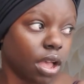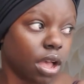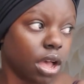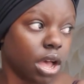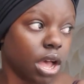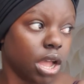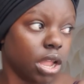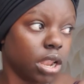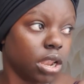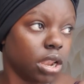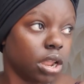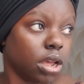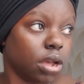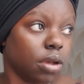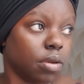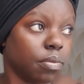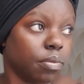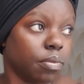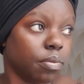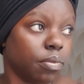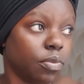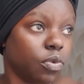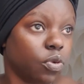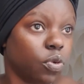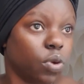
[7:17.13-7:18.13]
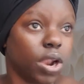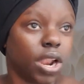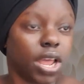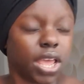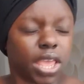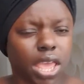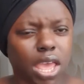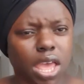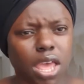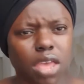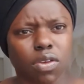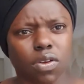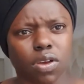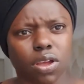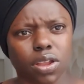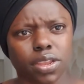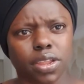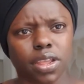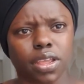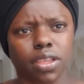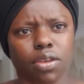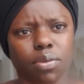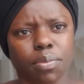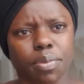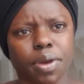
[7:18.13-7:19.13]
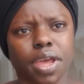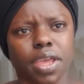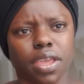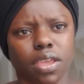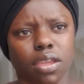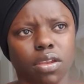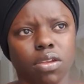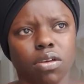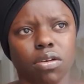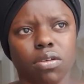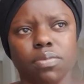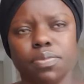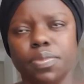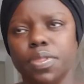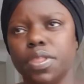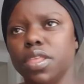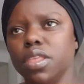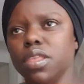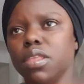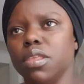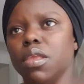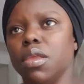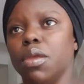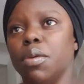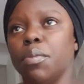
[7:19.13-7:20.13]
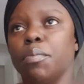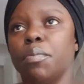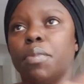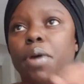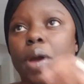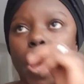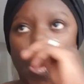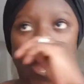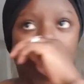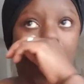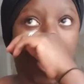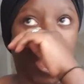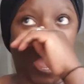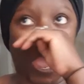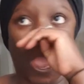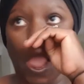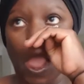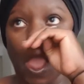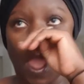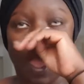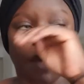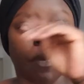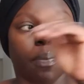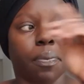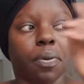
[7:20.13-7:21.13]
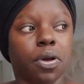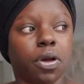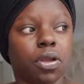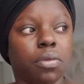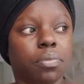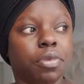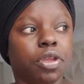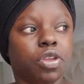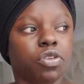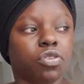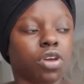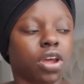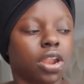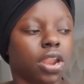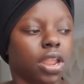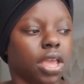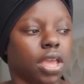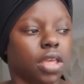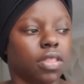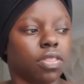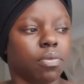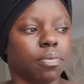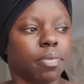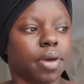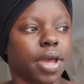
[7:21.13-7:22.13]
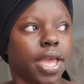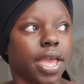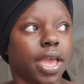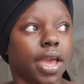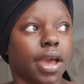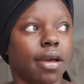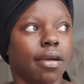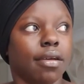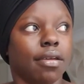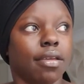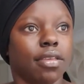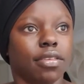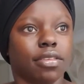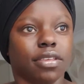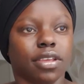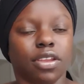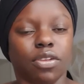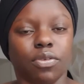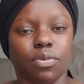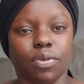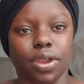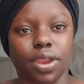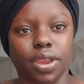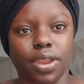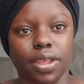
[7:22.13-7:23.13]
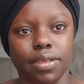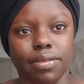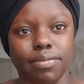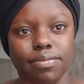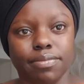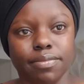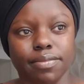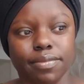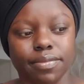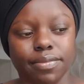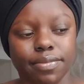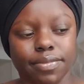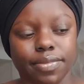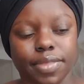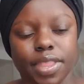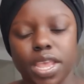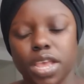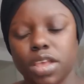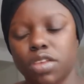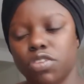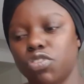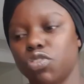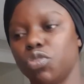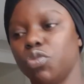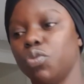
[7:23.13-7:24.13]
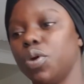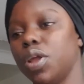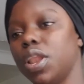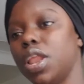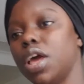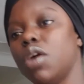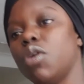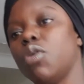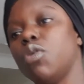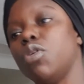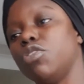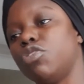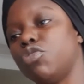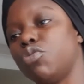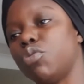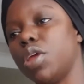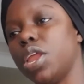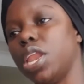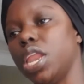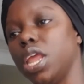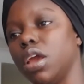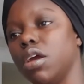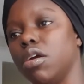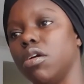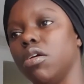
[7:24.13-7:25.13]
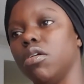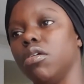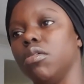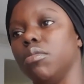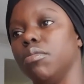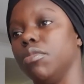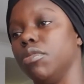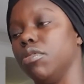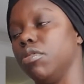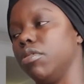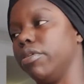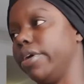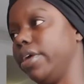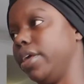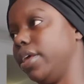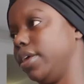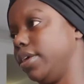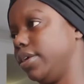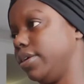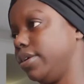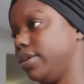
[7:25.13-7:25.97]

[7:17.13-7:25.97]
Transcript: And we're like, yeah, you can take your bike, But upon me trying to get the bike out, it started raining. So we're like, oh, it's raining. Oh, boy.